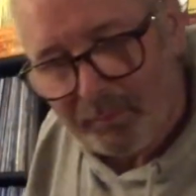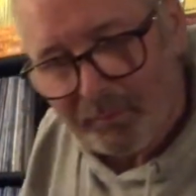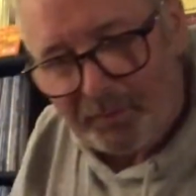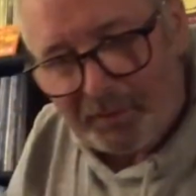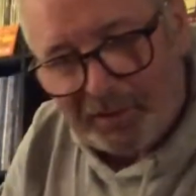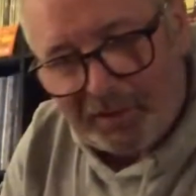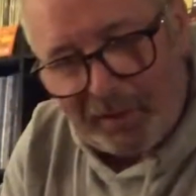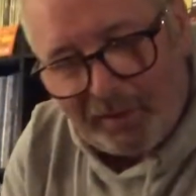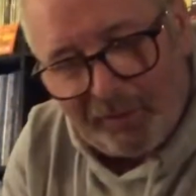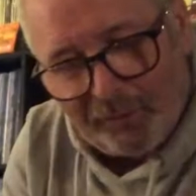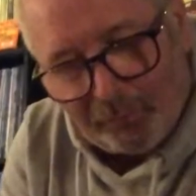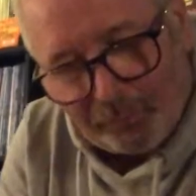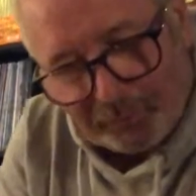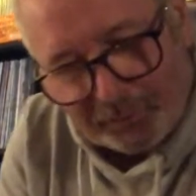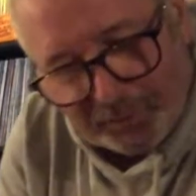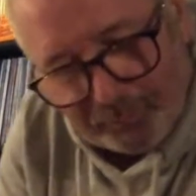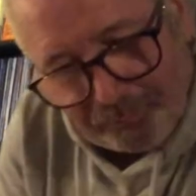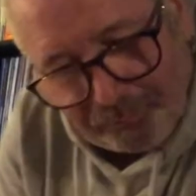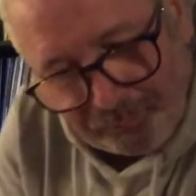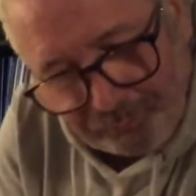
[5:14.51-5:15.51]

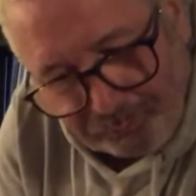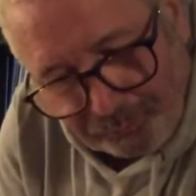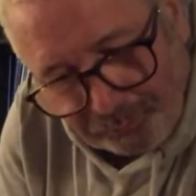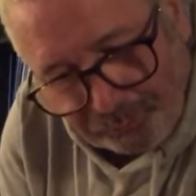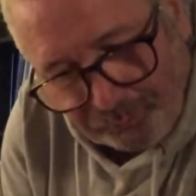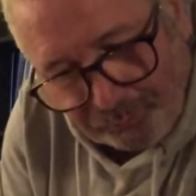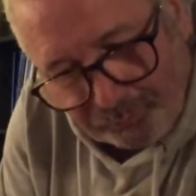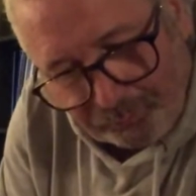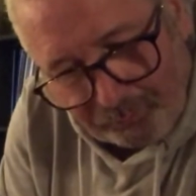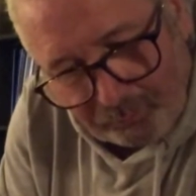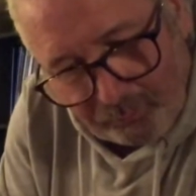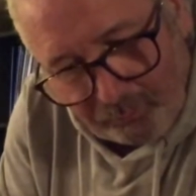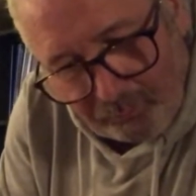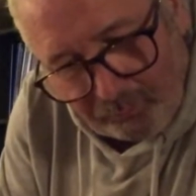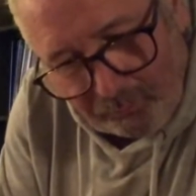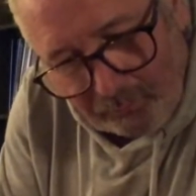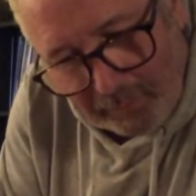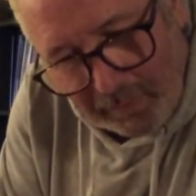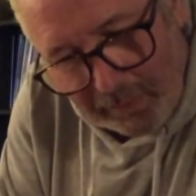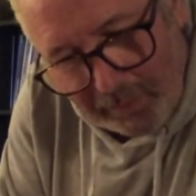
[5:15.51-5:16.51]
Singles.
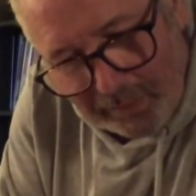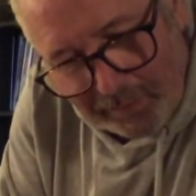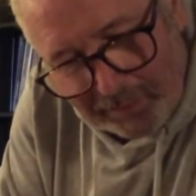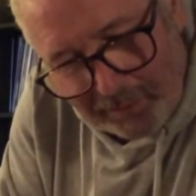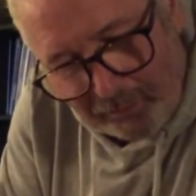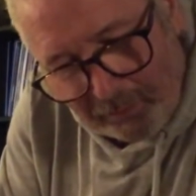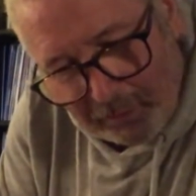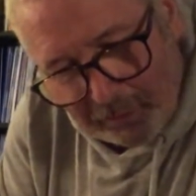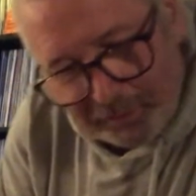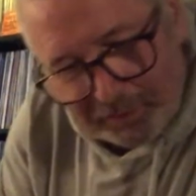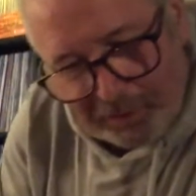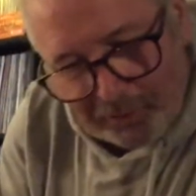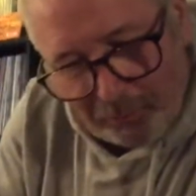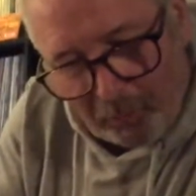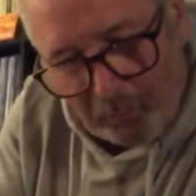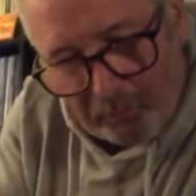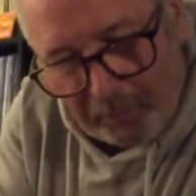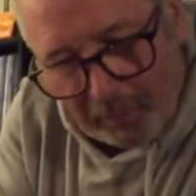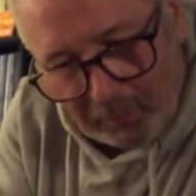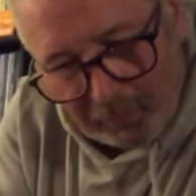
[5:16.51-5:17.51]
Let's have a look, see
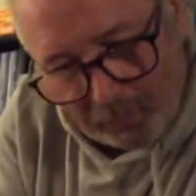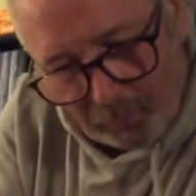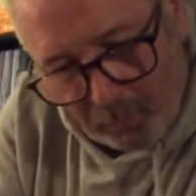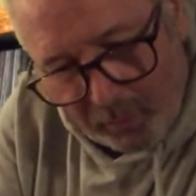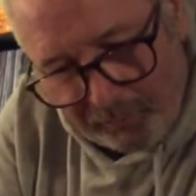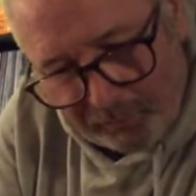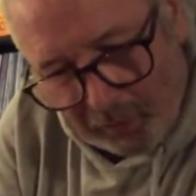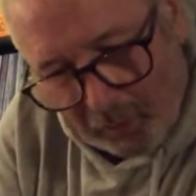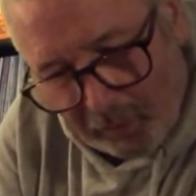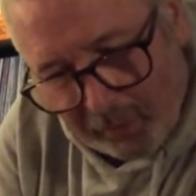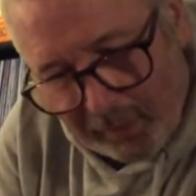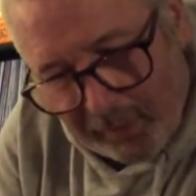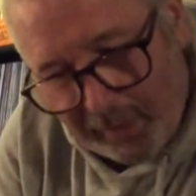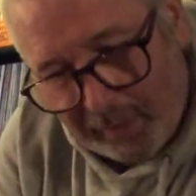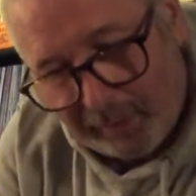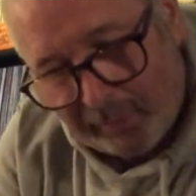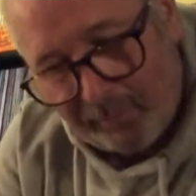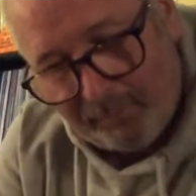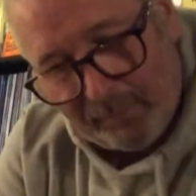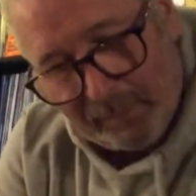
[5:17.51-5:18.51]
what punk we've got in
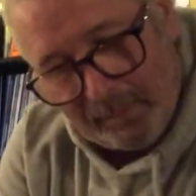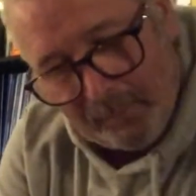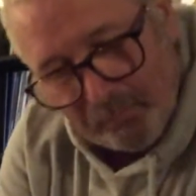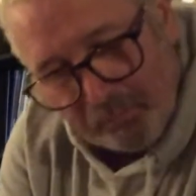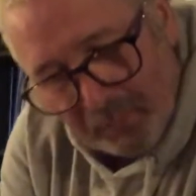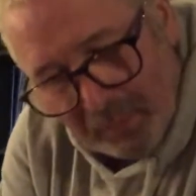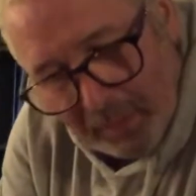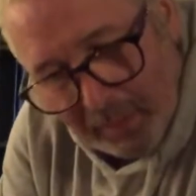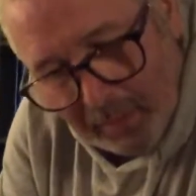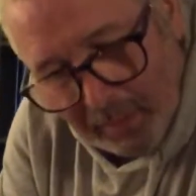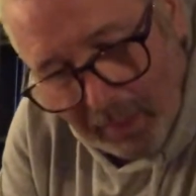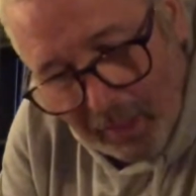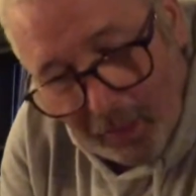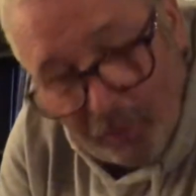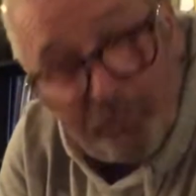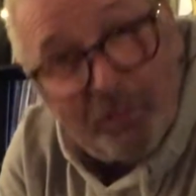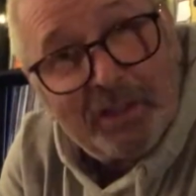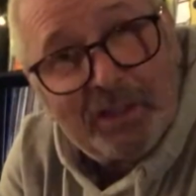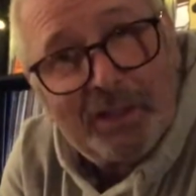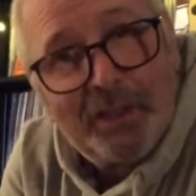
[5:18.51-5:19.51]
here.
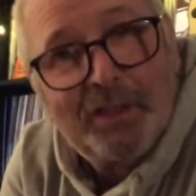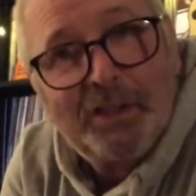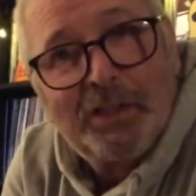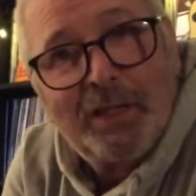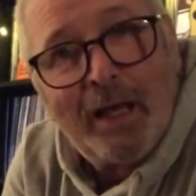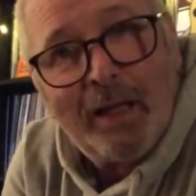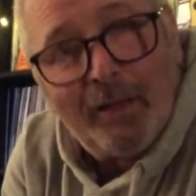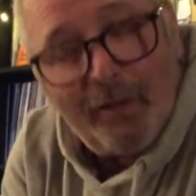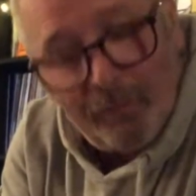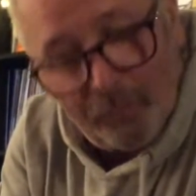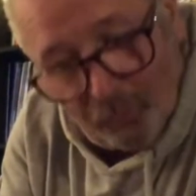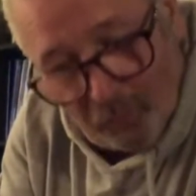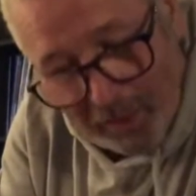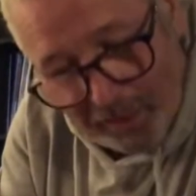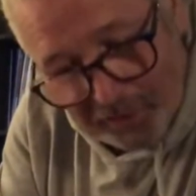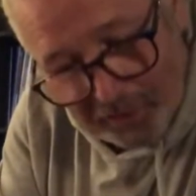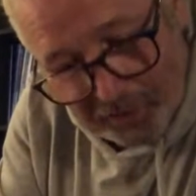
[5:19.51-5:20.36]
Elvis Costello, Red